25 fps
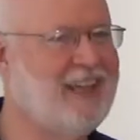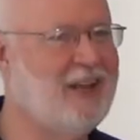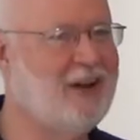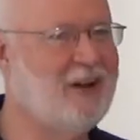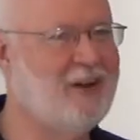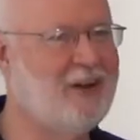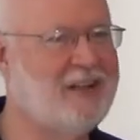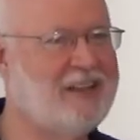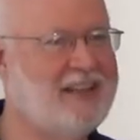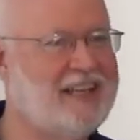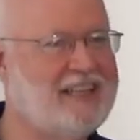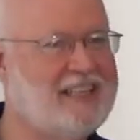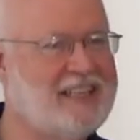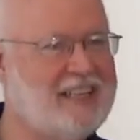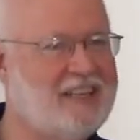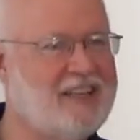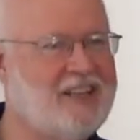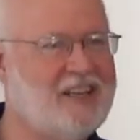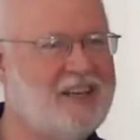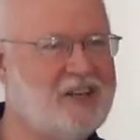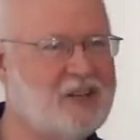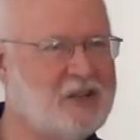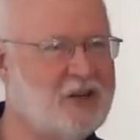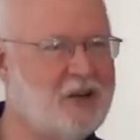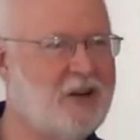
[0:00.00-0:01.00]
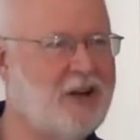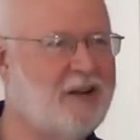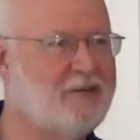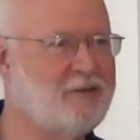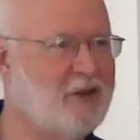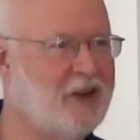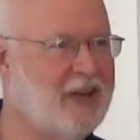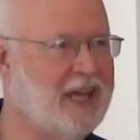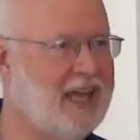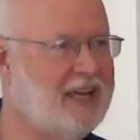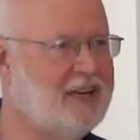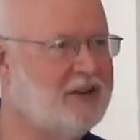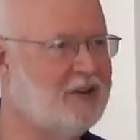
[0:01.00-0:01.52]
You know, and they tell you to turn
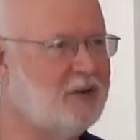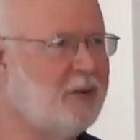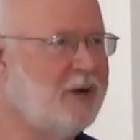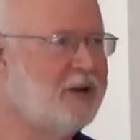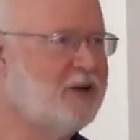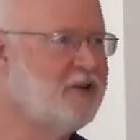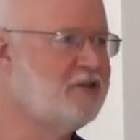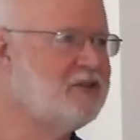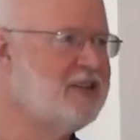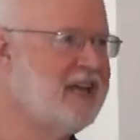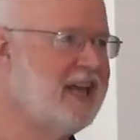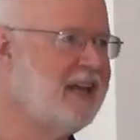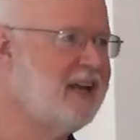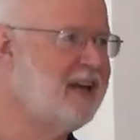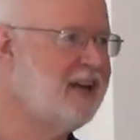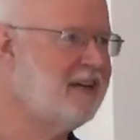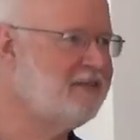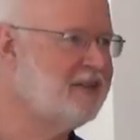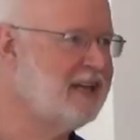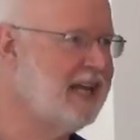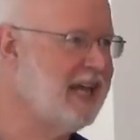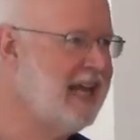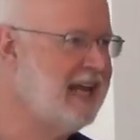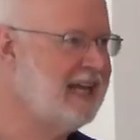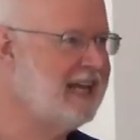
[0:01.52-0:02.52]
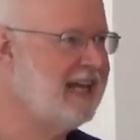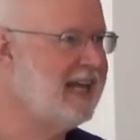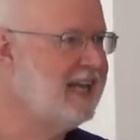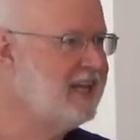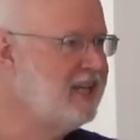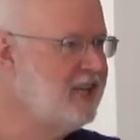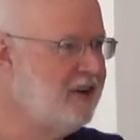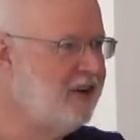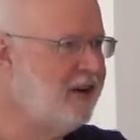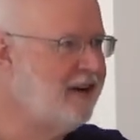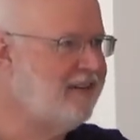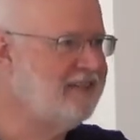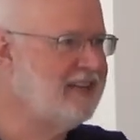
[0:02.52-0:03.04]
off your Kindle while you're taking off landing
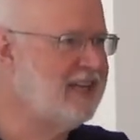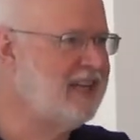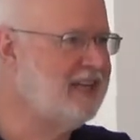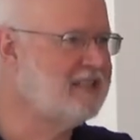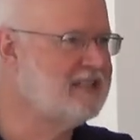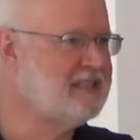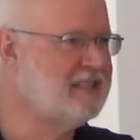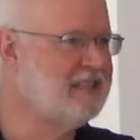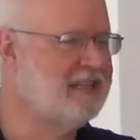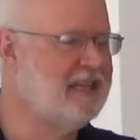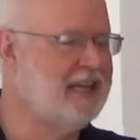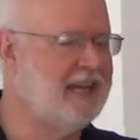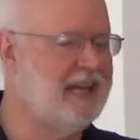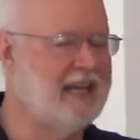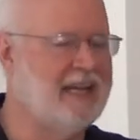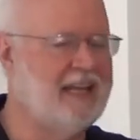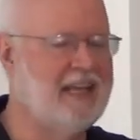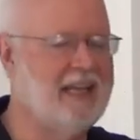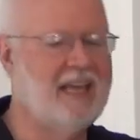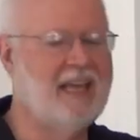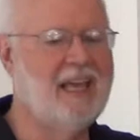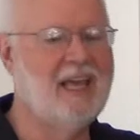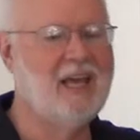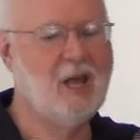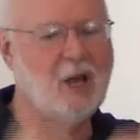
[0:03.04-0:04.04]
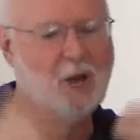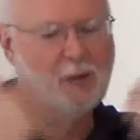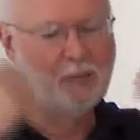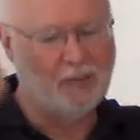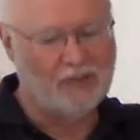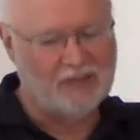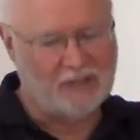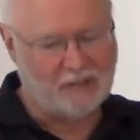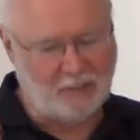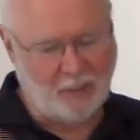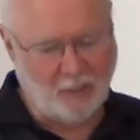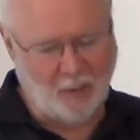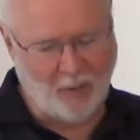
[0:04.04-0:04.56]
and you don't have anything else to look at.
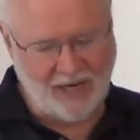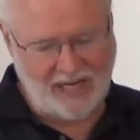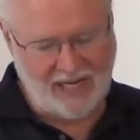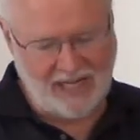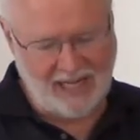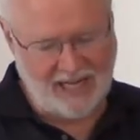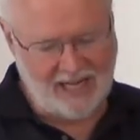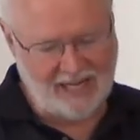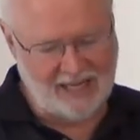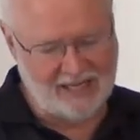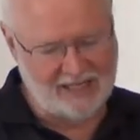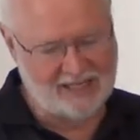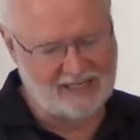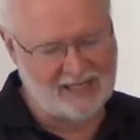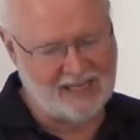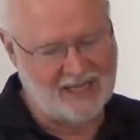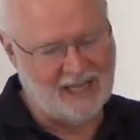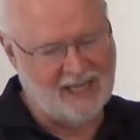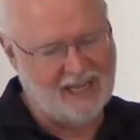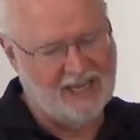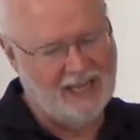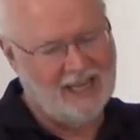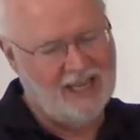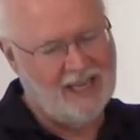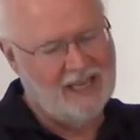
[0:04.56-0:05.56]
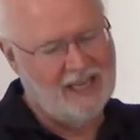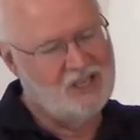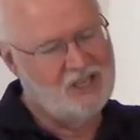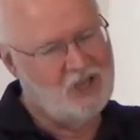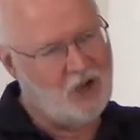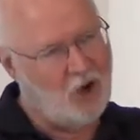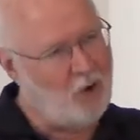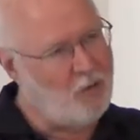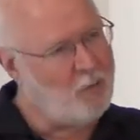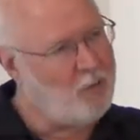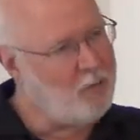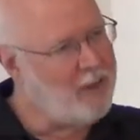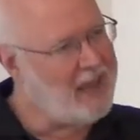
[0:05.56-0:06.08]
But the point is,
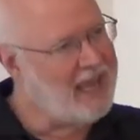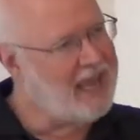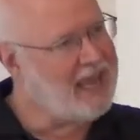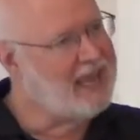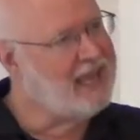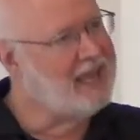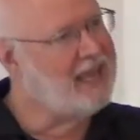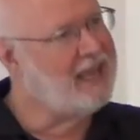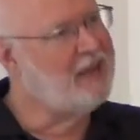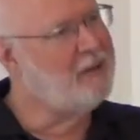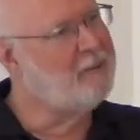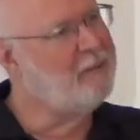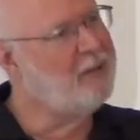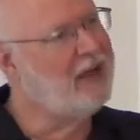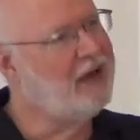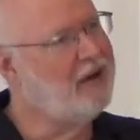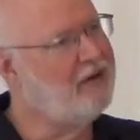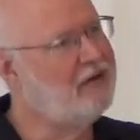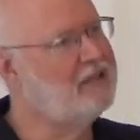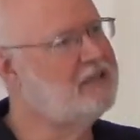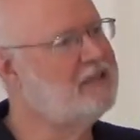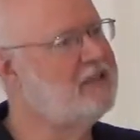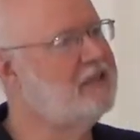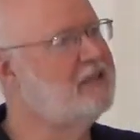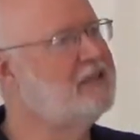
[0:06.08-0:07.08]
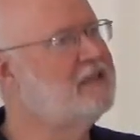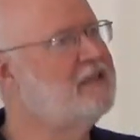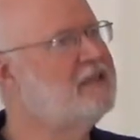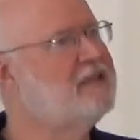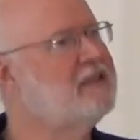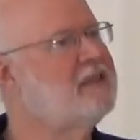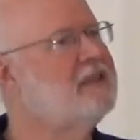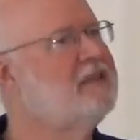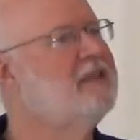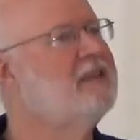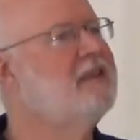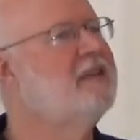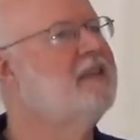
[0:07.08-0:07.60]
don't make
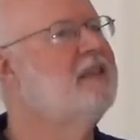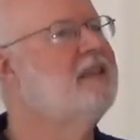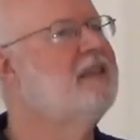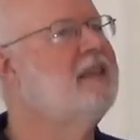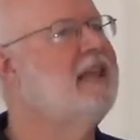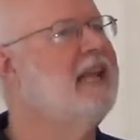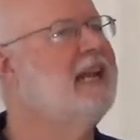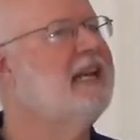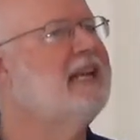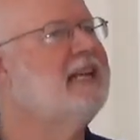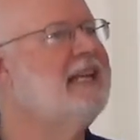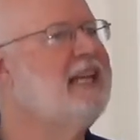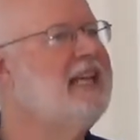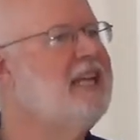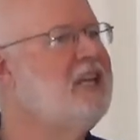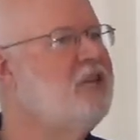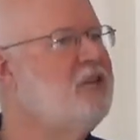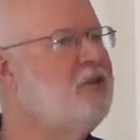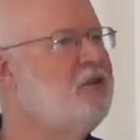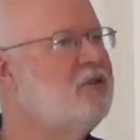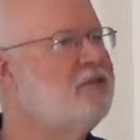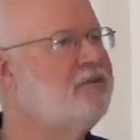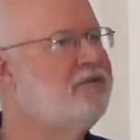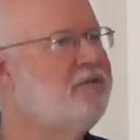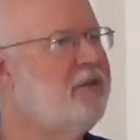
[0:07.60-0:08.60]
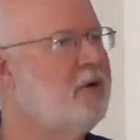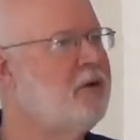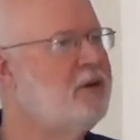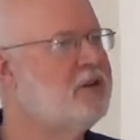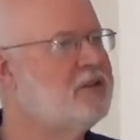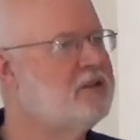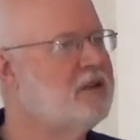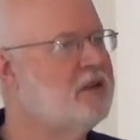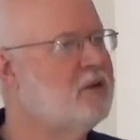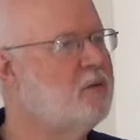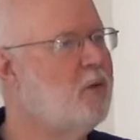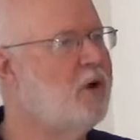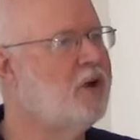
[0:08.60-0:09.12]
comparisons that lead you to
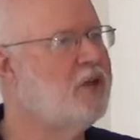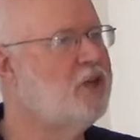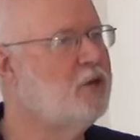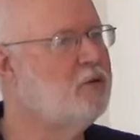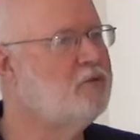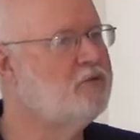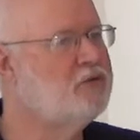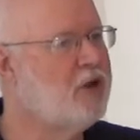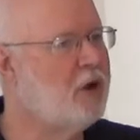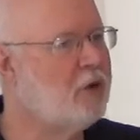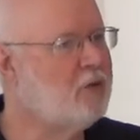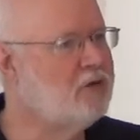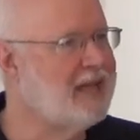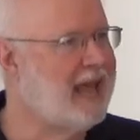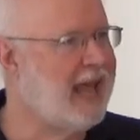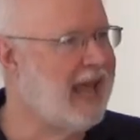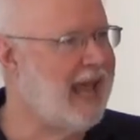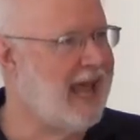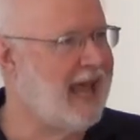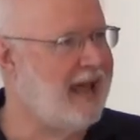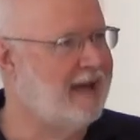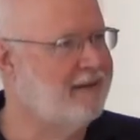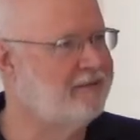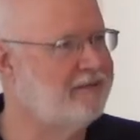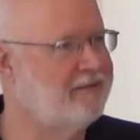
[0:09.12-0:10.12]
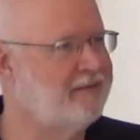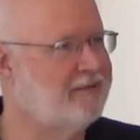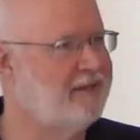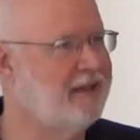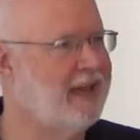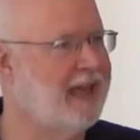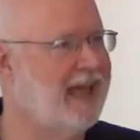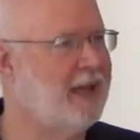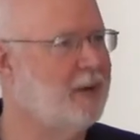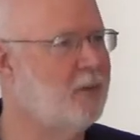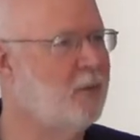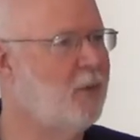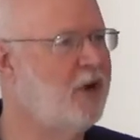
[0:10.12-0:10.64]
focus on what you don't have
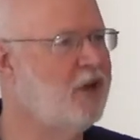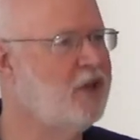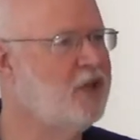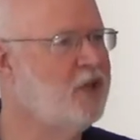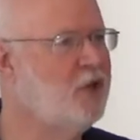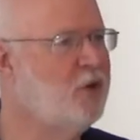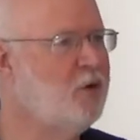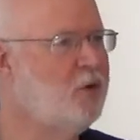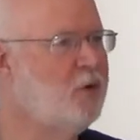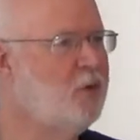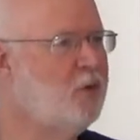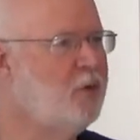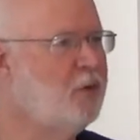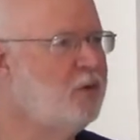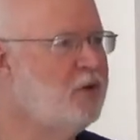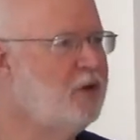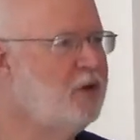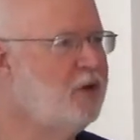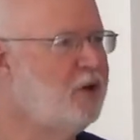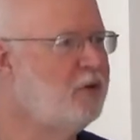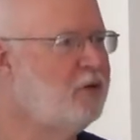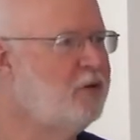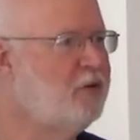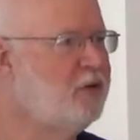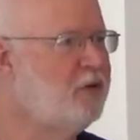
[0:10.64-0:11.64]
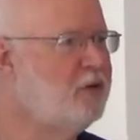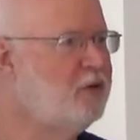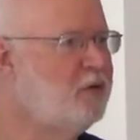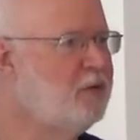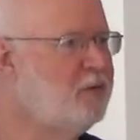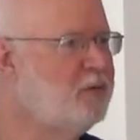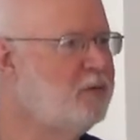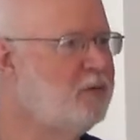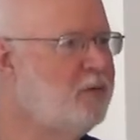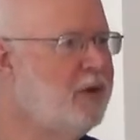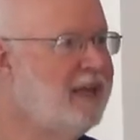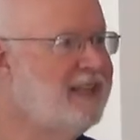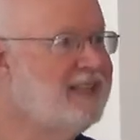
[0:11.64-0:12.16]
and what you, you know, you,
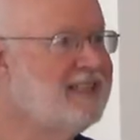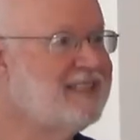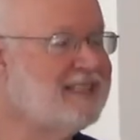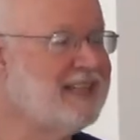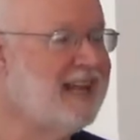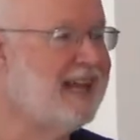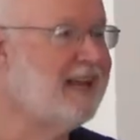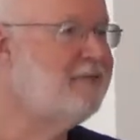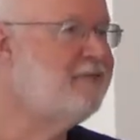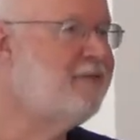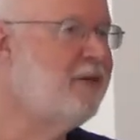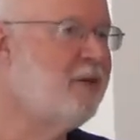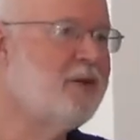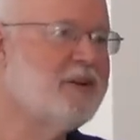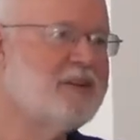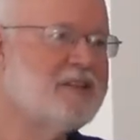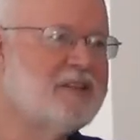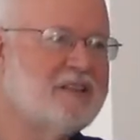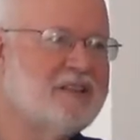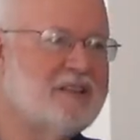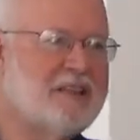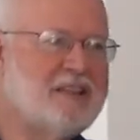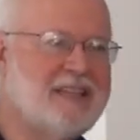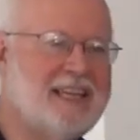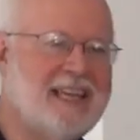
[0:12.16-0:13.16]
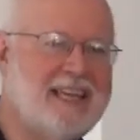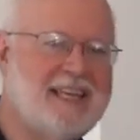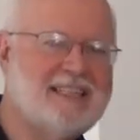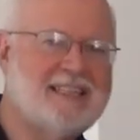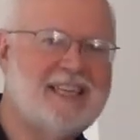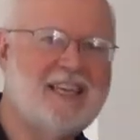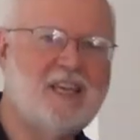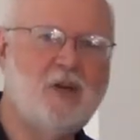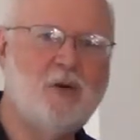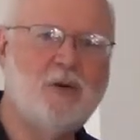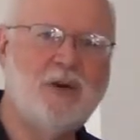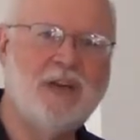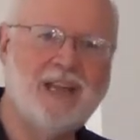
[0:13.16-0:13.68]
instead focus on the things
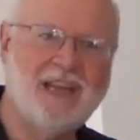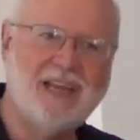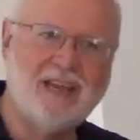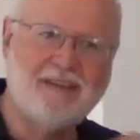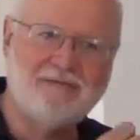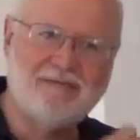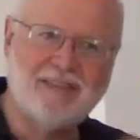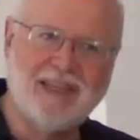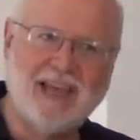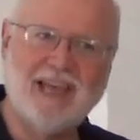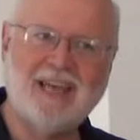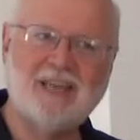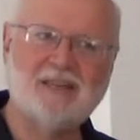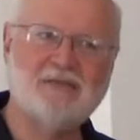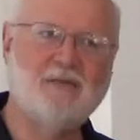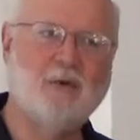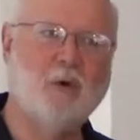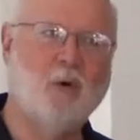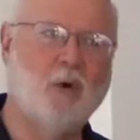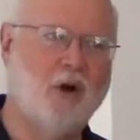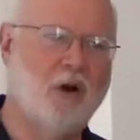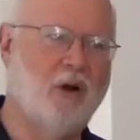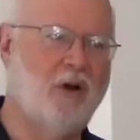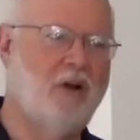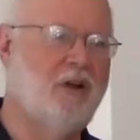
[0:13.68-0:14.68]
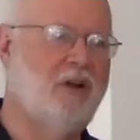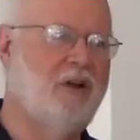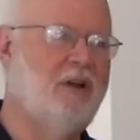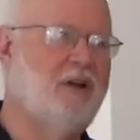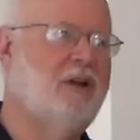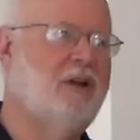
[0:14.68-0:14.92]
that you can give thanks for.